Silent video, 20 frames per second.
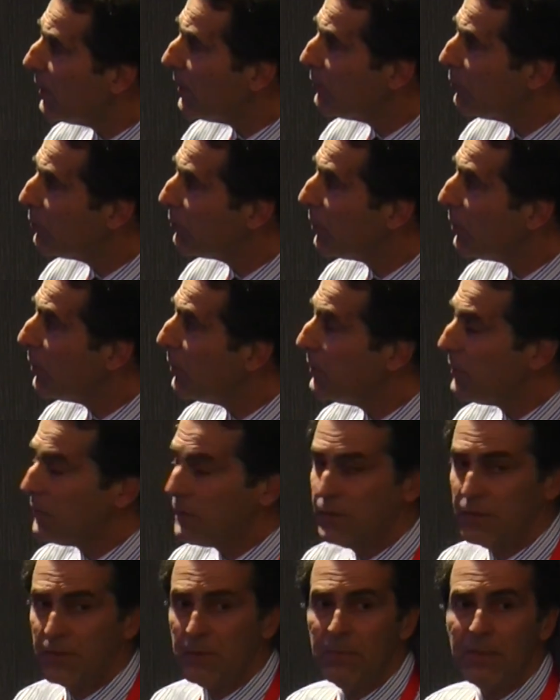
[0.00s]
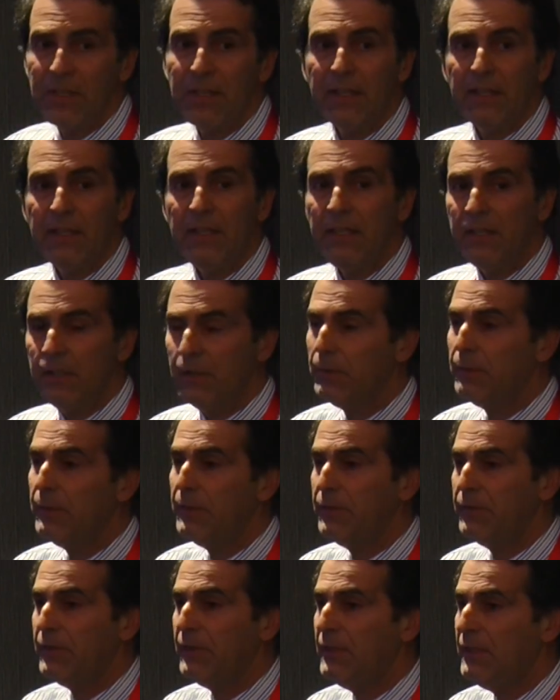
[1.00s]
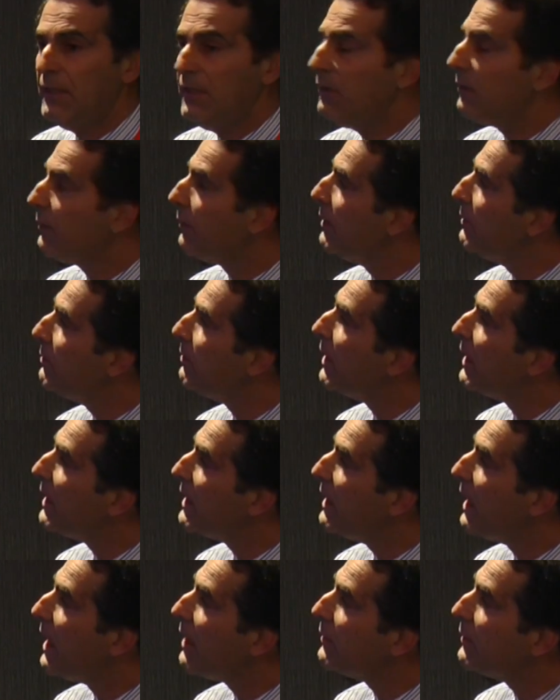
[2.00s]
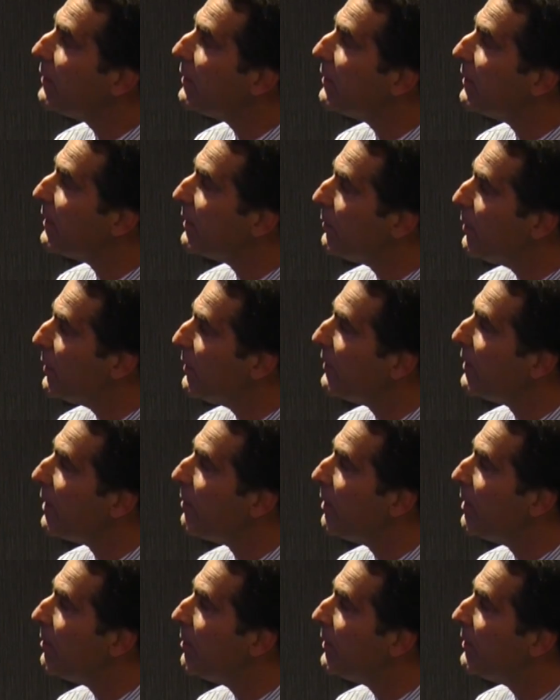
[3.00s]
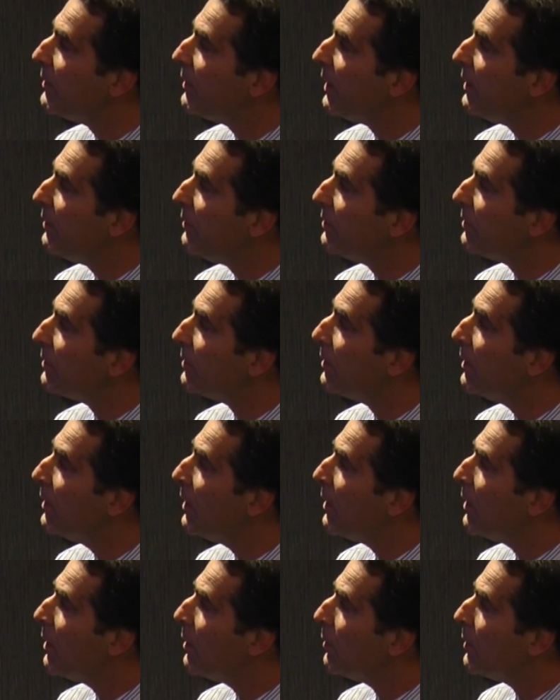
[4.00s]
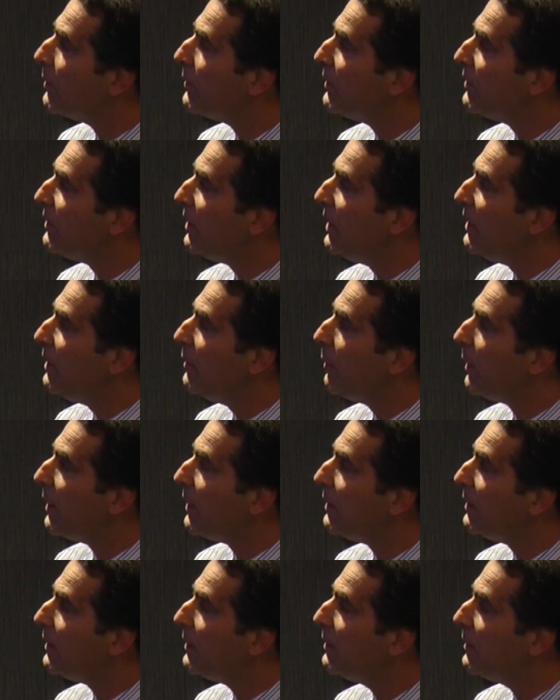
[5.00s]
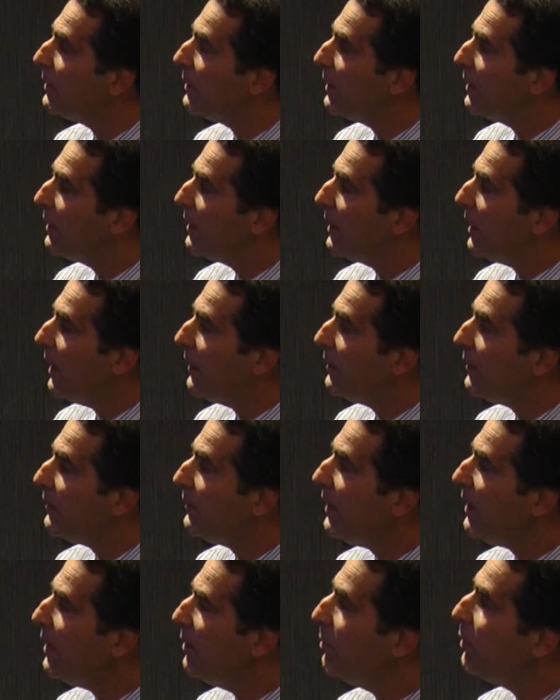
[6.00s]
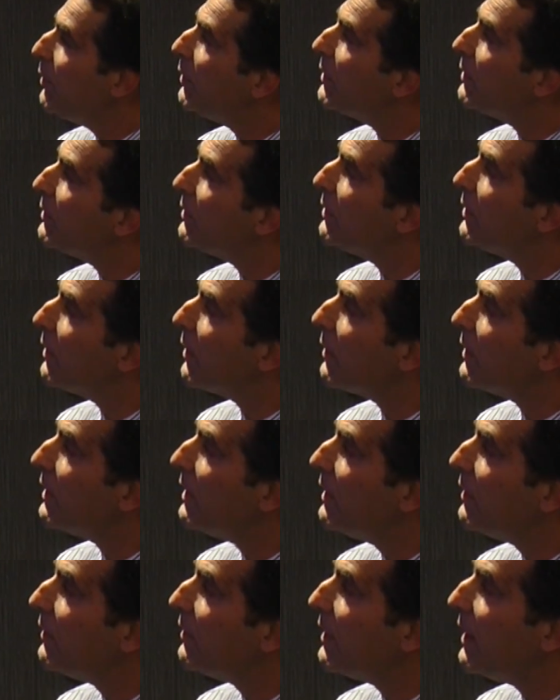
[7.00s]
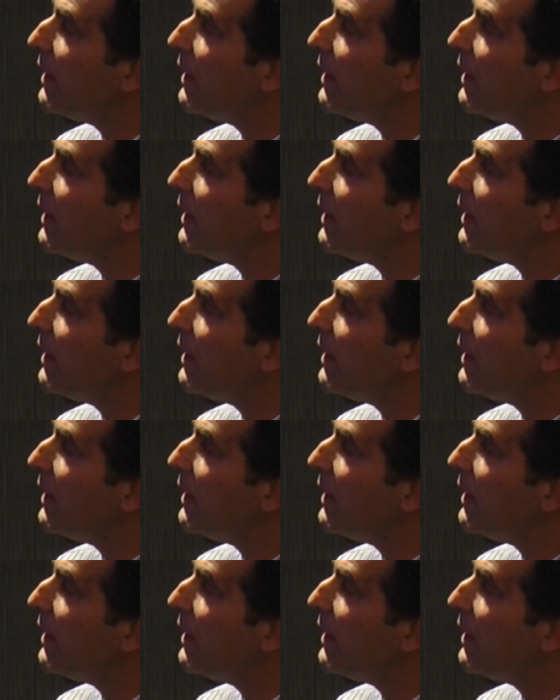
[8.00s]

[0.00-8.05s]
showed a similar increase in N3 fatty acids with supplementation, was attenuated. And the second point to note is